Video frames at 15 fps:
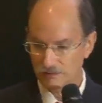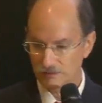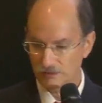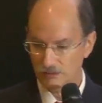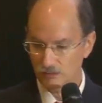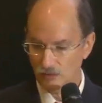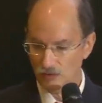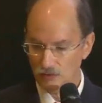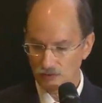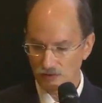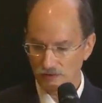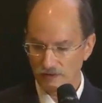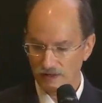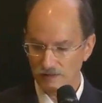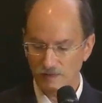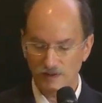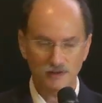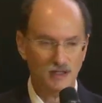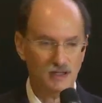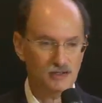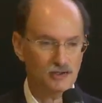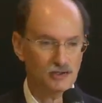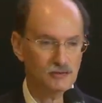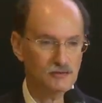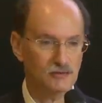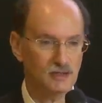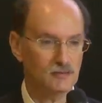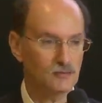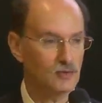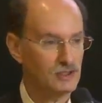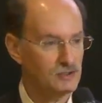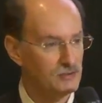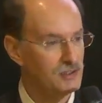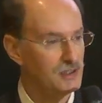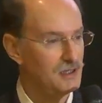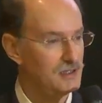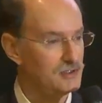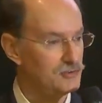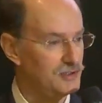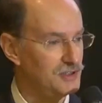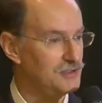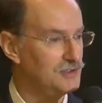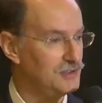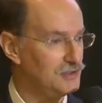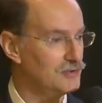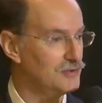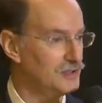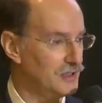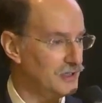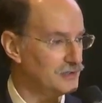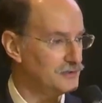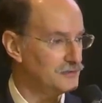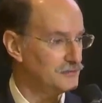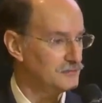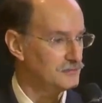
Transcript: the role of expectation, whether they got treated tea or not.